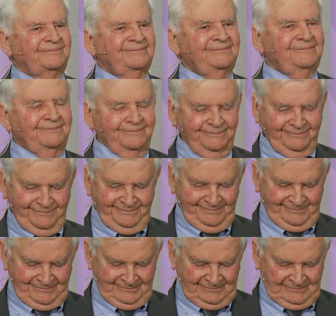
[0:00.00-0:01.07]

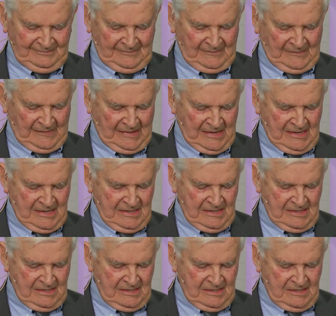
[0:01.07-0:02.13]

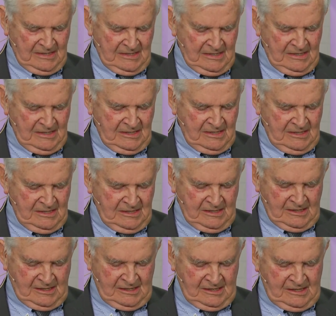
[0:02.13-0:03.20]

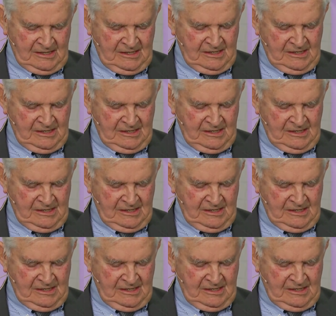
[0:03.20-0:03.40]
No one is speaking in this clip.